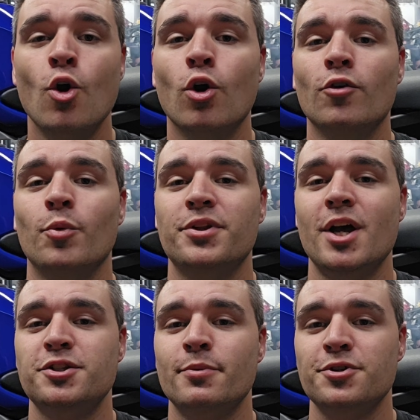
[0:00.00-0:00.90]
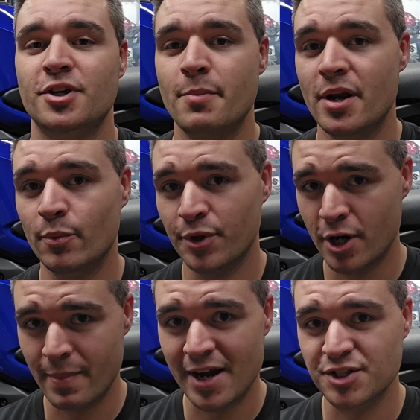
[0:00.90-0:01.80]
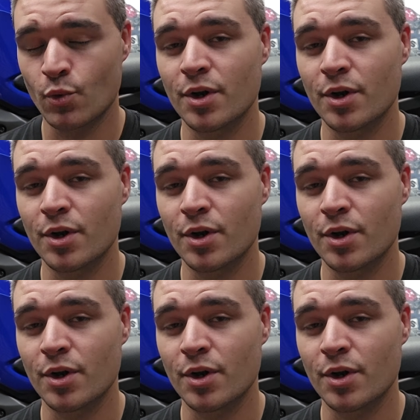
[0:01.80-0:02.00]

or with customers that come on in with their bikes that